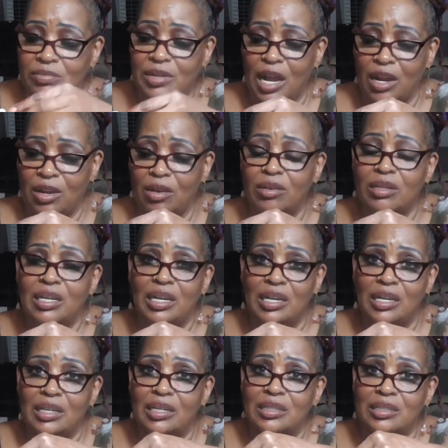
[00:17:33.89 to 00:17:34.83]
I know
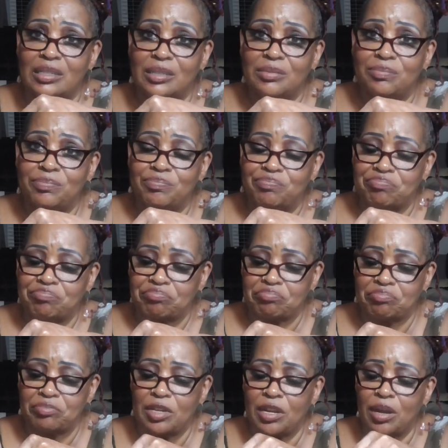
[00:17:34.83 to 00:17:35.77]
he is,
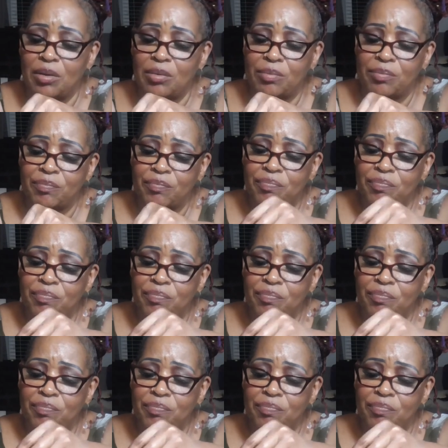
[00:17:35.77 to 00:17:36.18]
you know?